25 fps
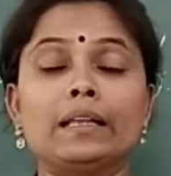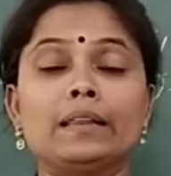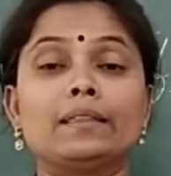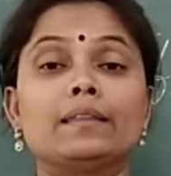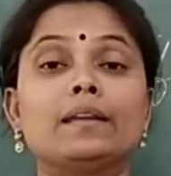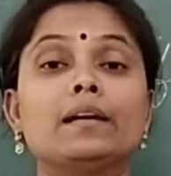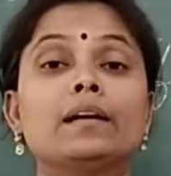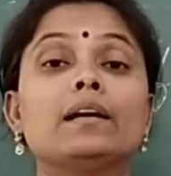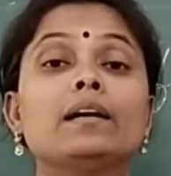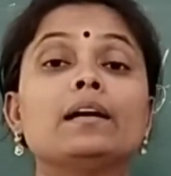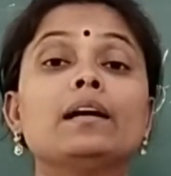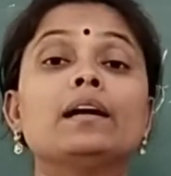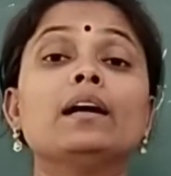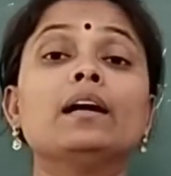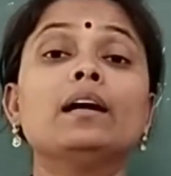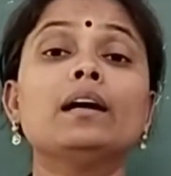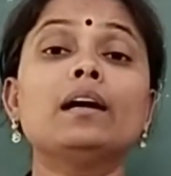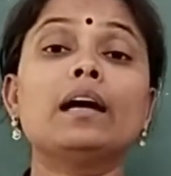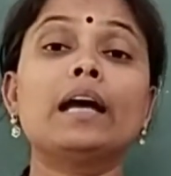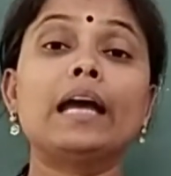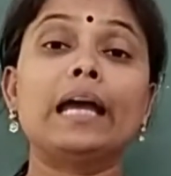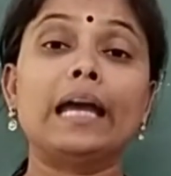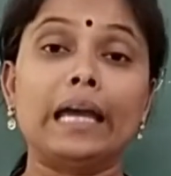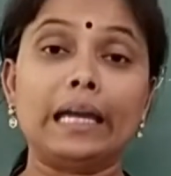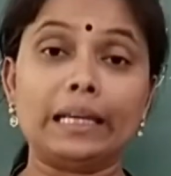the
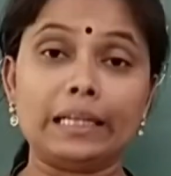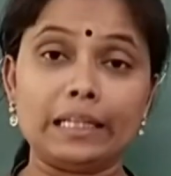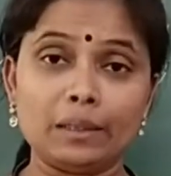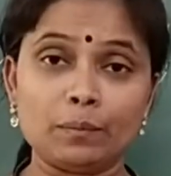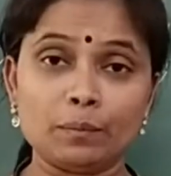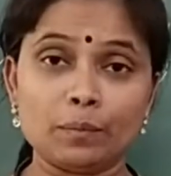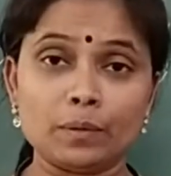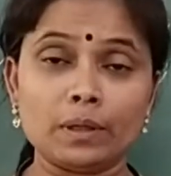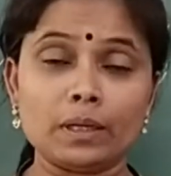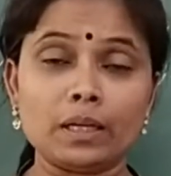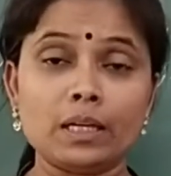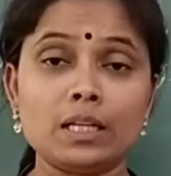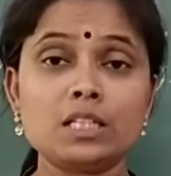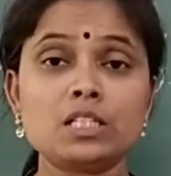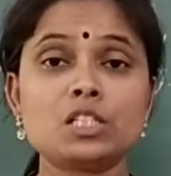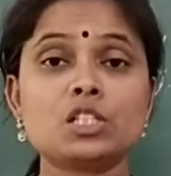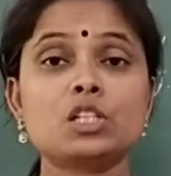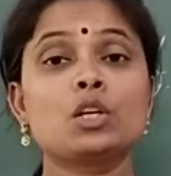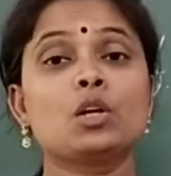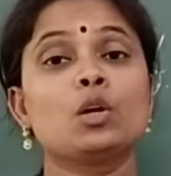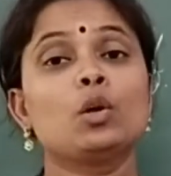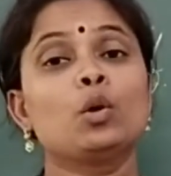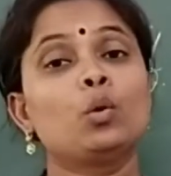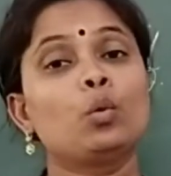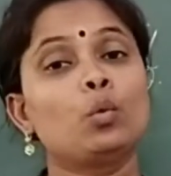animals,
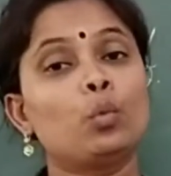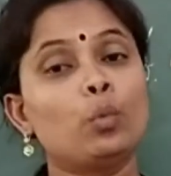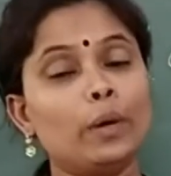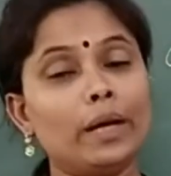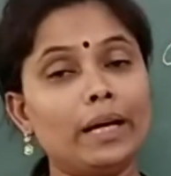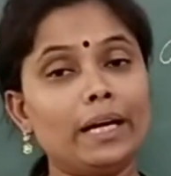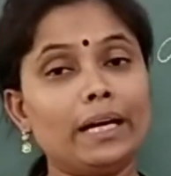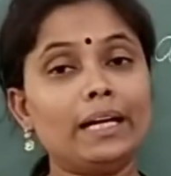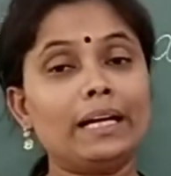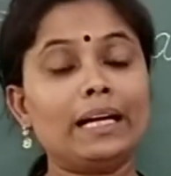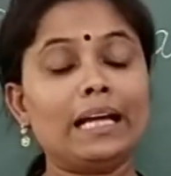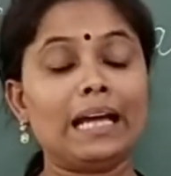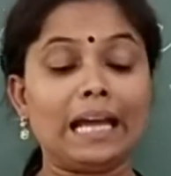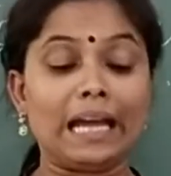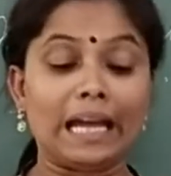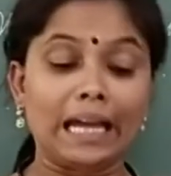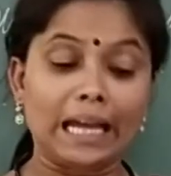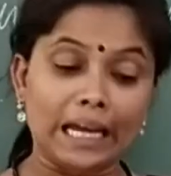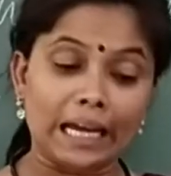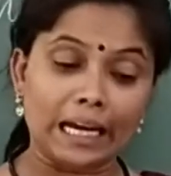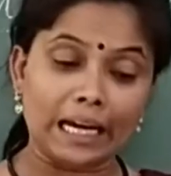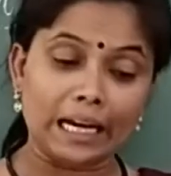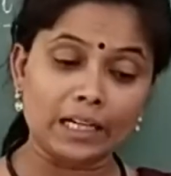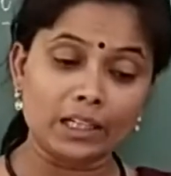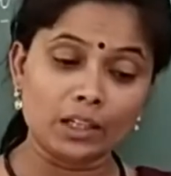wind
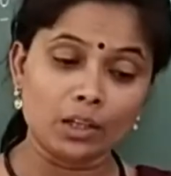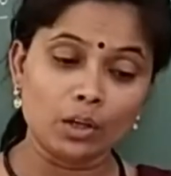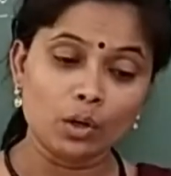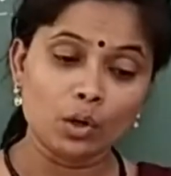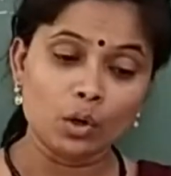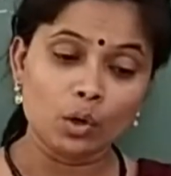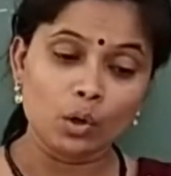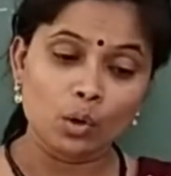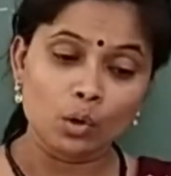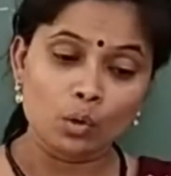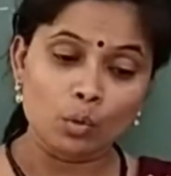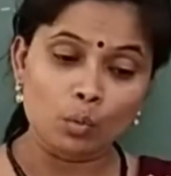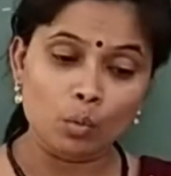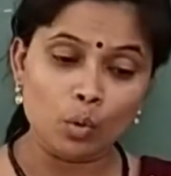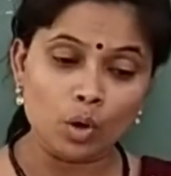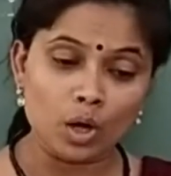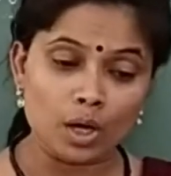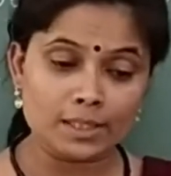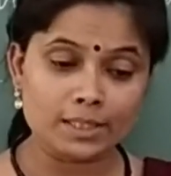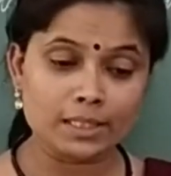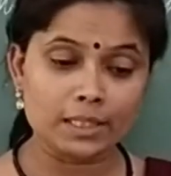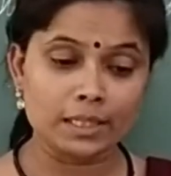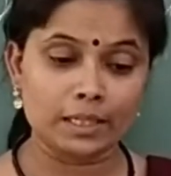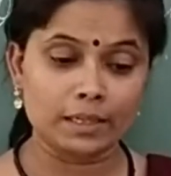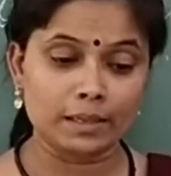and
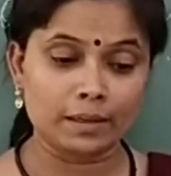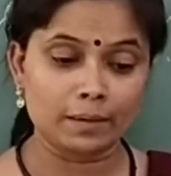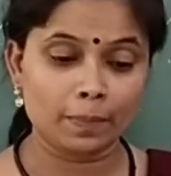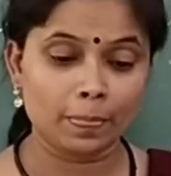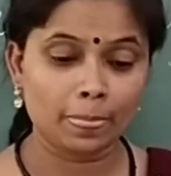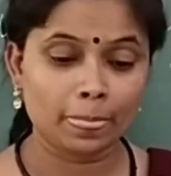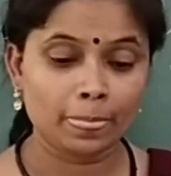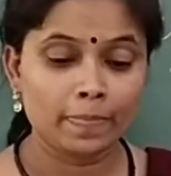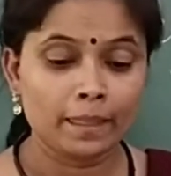water.